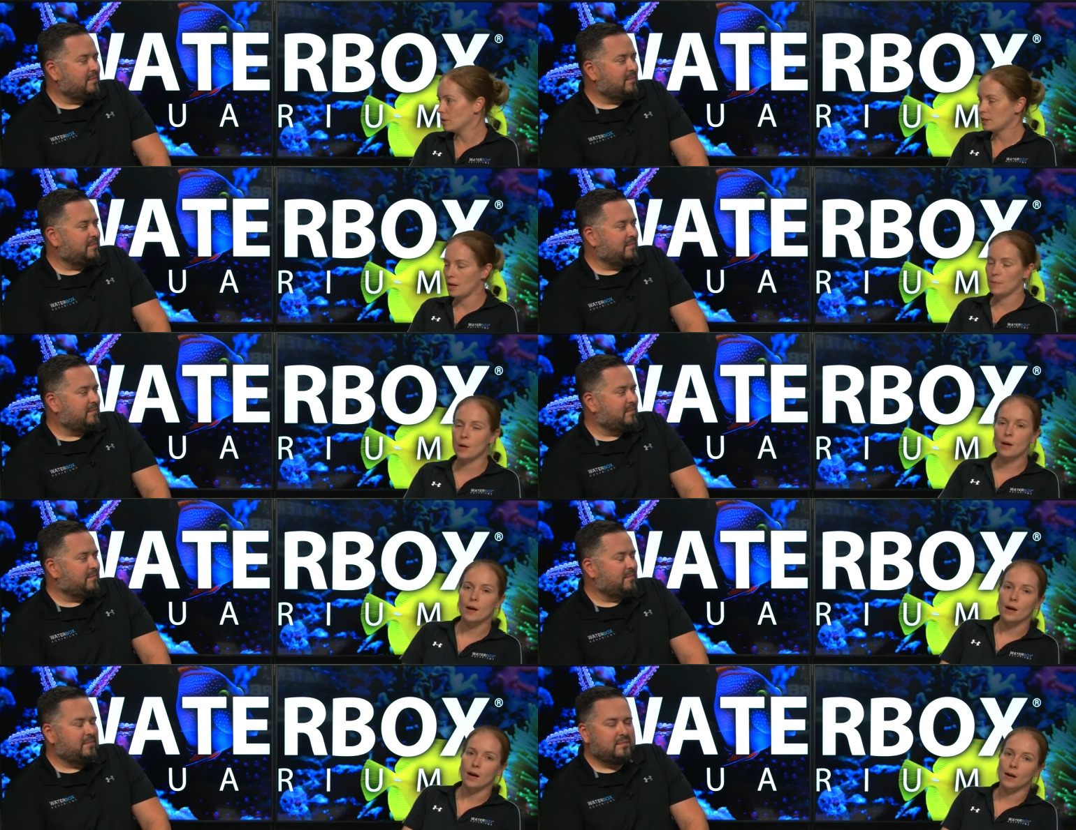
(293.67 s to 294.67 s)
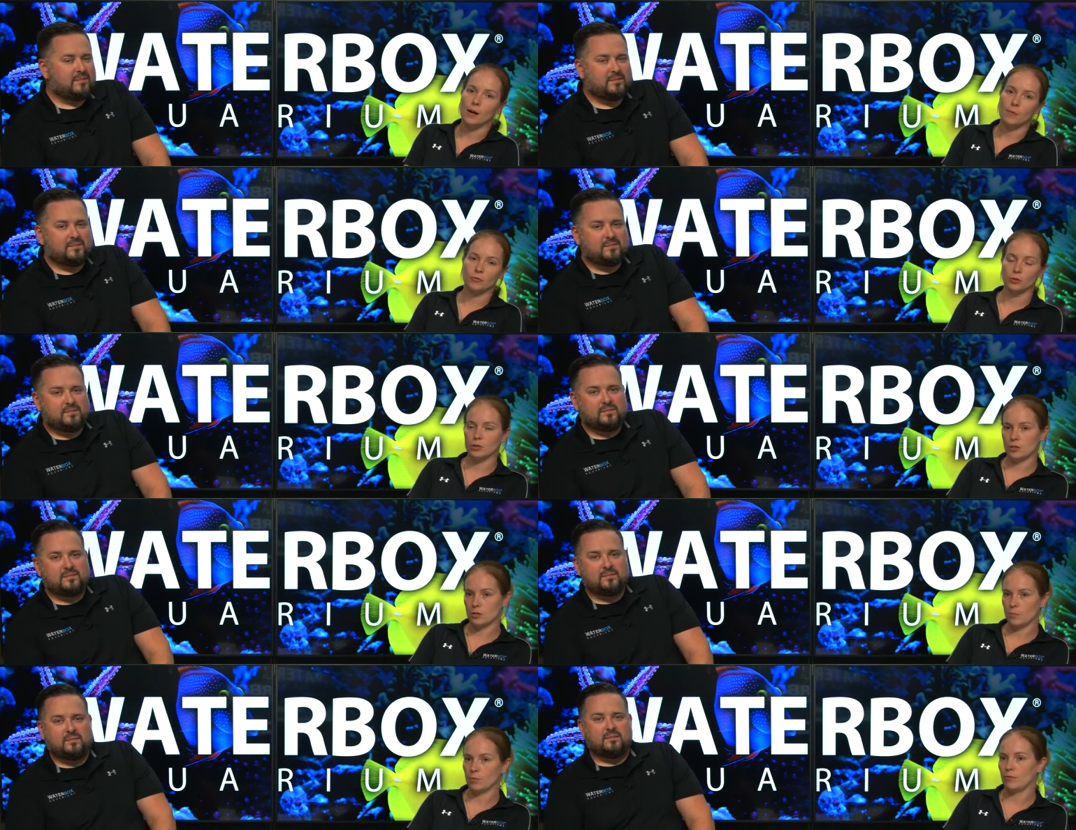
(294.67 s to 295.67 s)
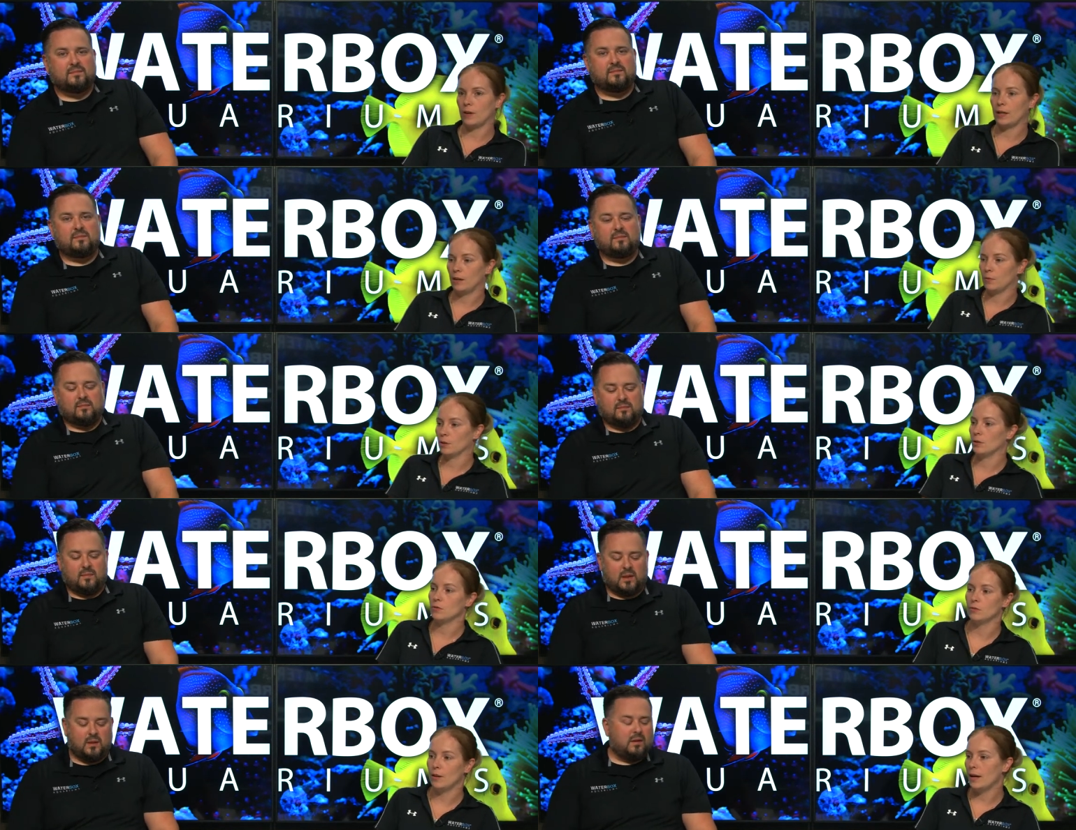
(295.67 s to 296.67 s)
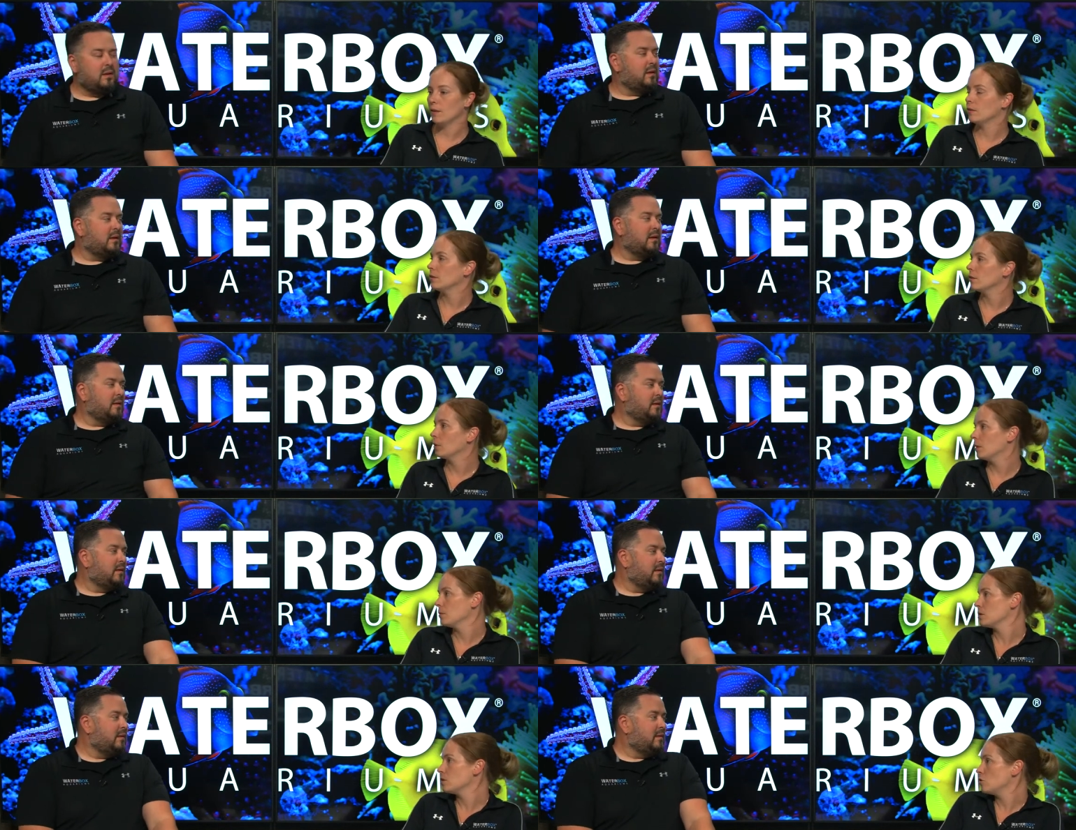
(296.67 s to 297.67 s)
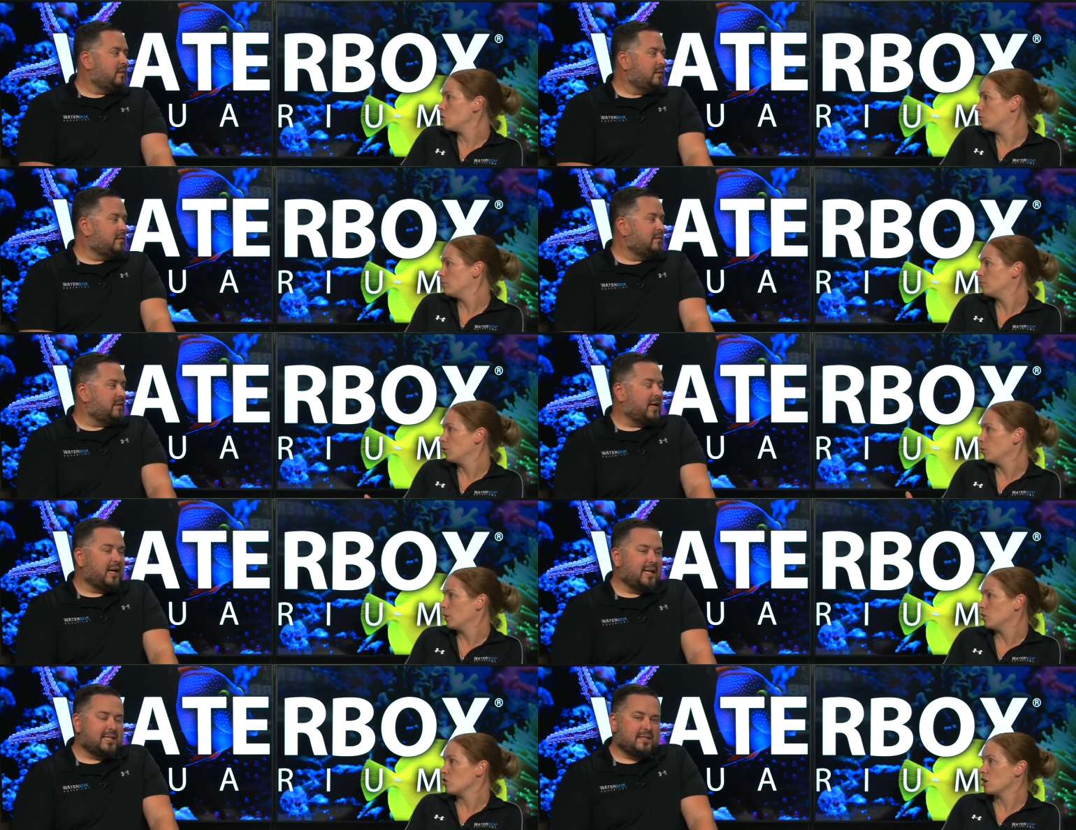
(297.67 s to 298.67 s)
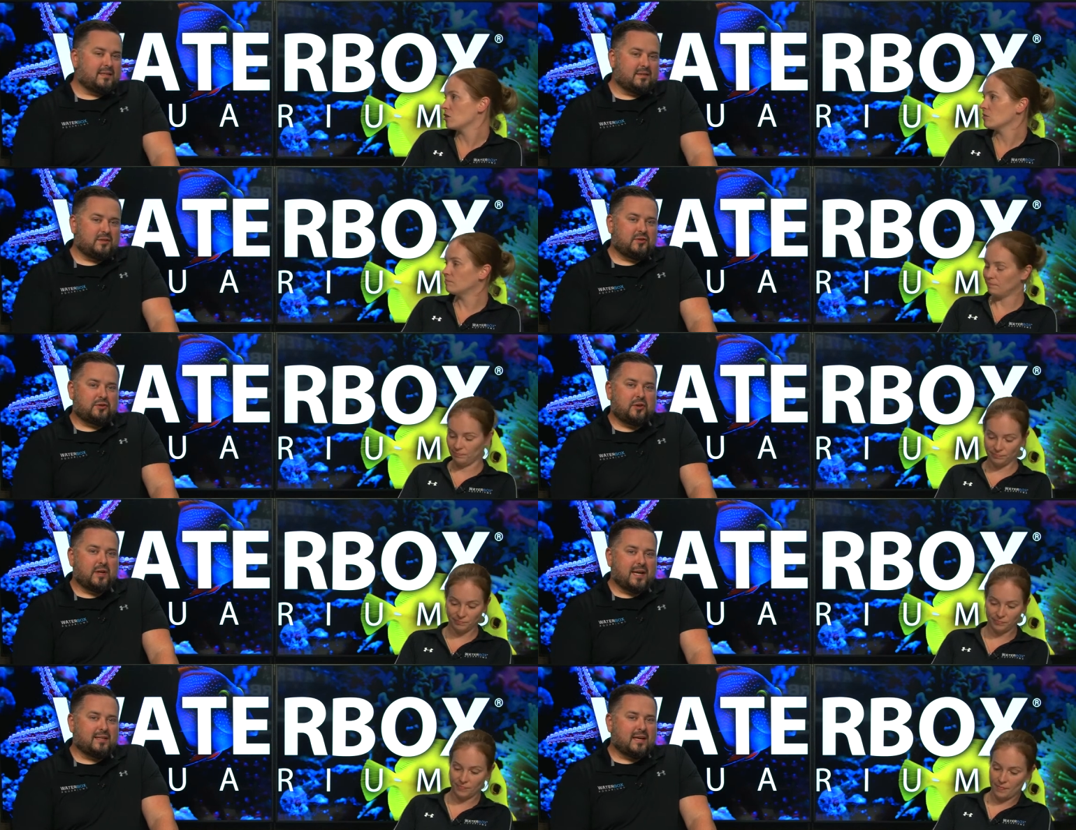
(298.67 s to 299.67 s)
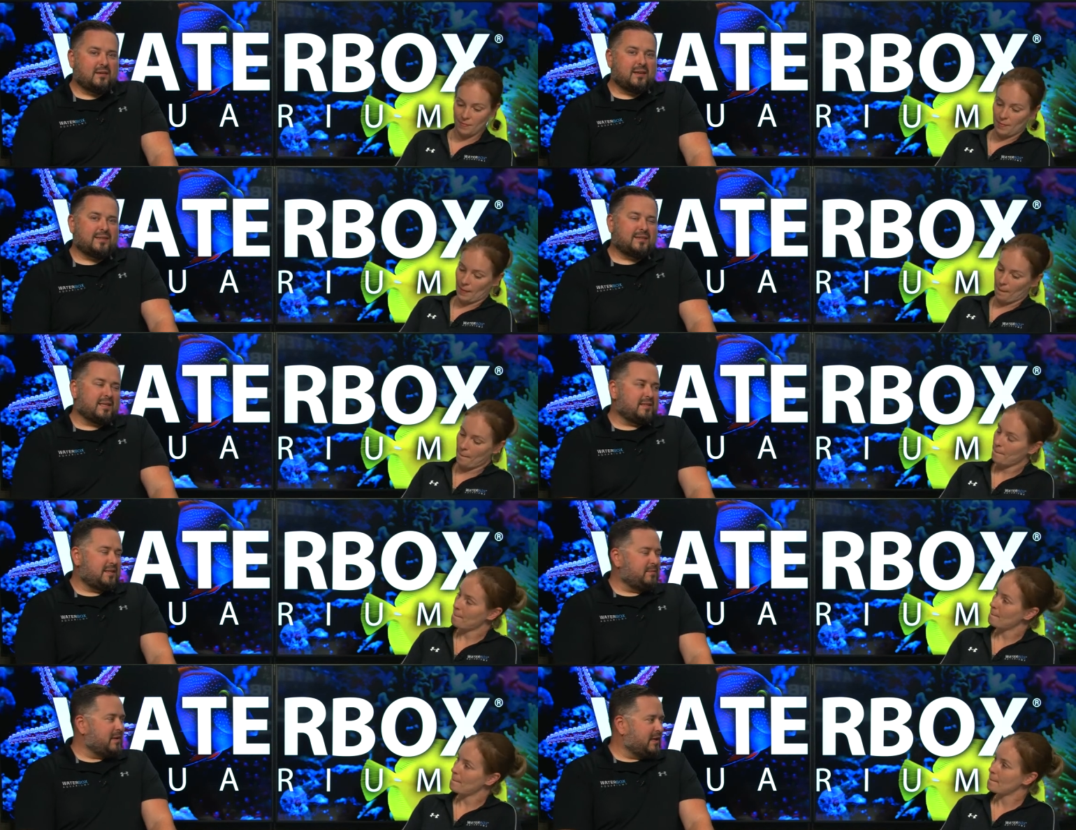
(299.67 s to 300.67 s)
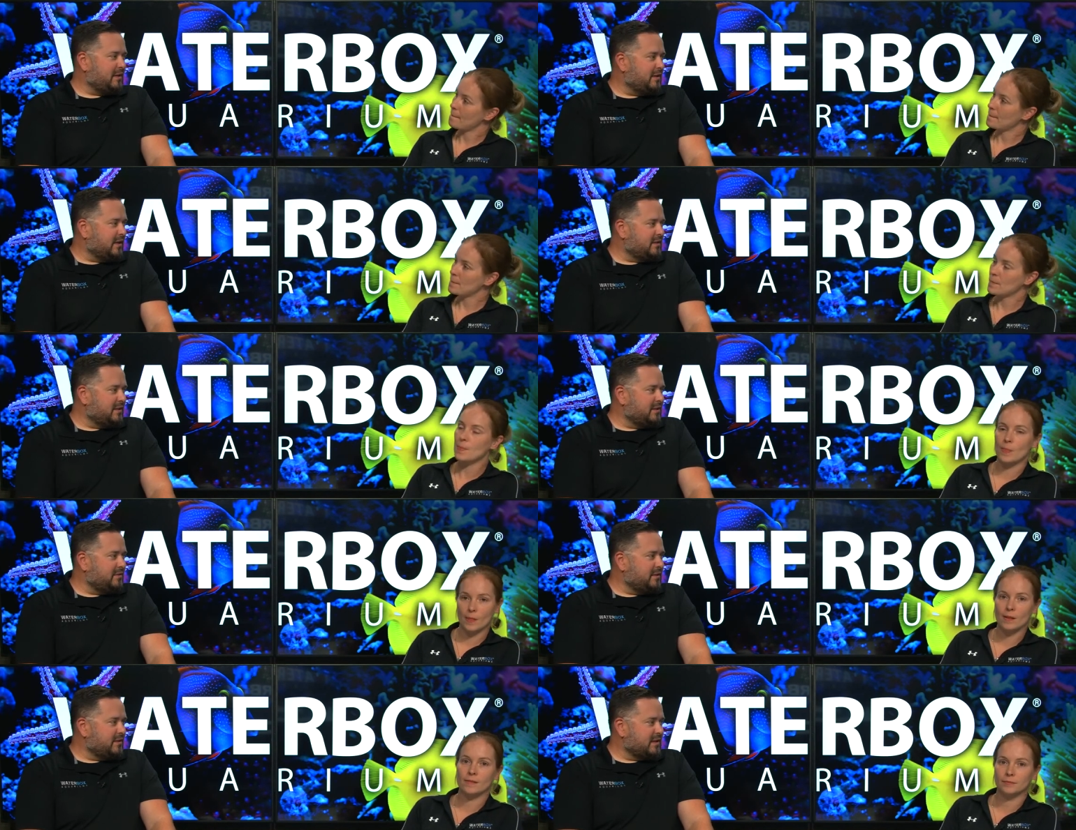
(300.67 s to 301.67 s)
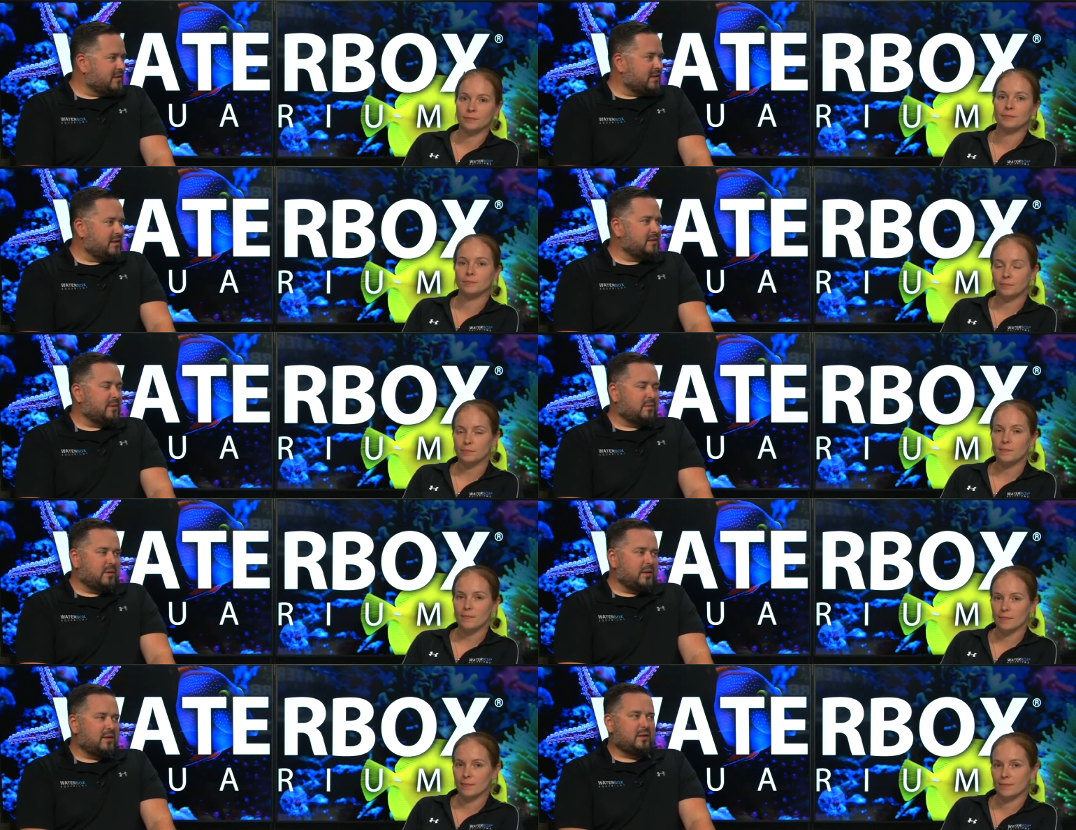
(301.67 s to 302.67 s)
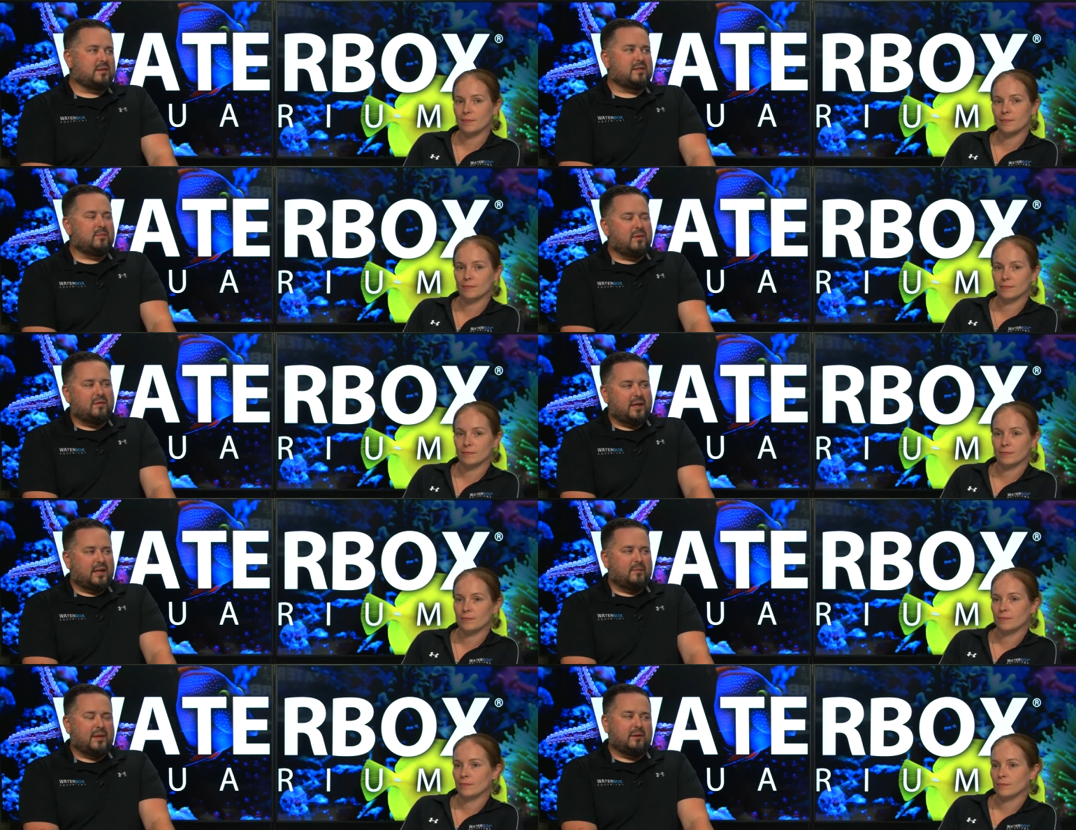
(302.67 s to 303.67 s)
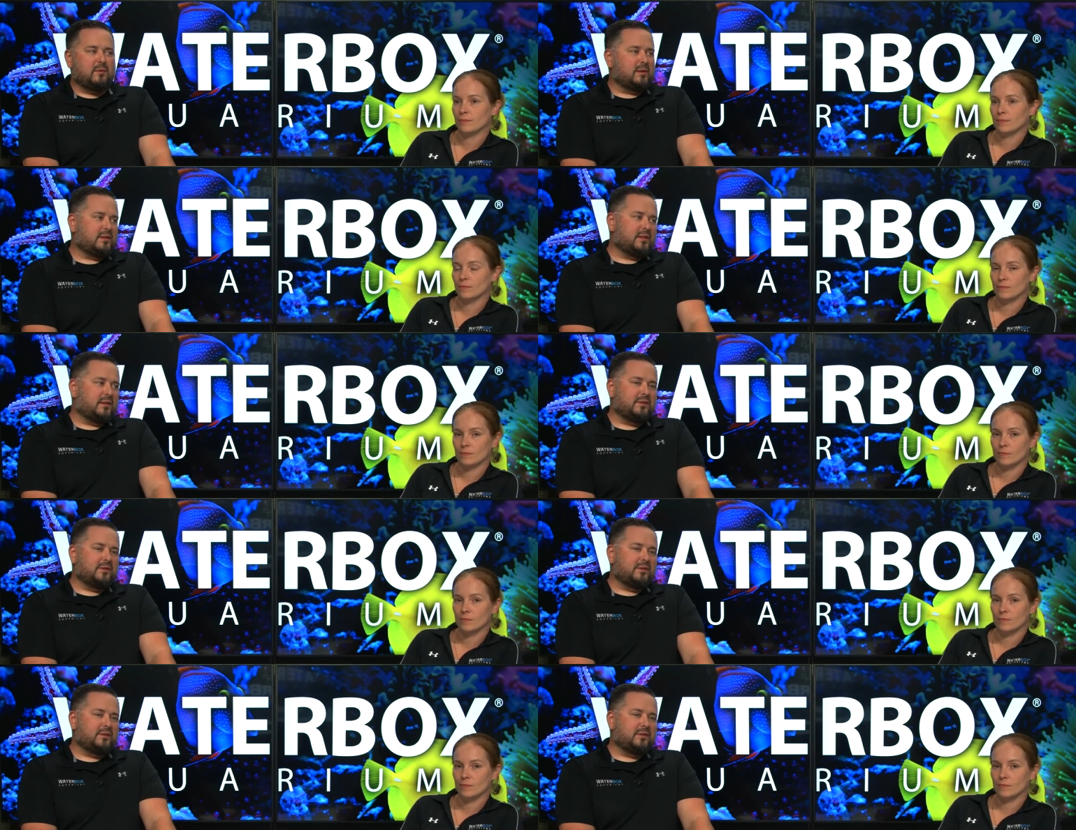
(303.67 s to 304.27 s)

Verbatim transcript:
Speaker 1: the time um, really just simplify it. And we're going to do that on the aquarium because it's due for yeah, water change. Just
Speaker 2: to show you guys how it can seem kind of daunting to do these kinds of things, but really you can simplify it, make it real easy on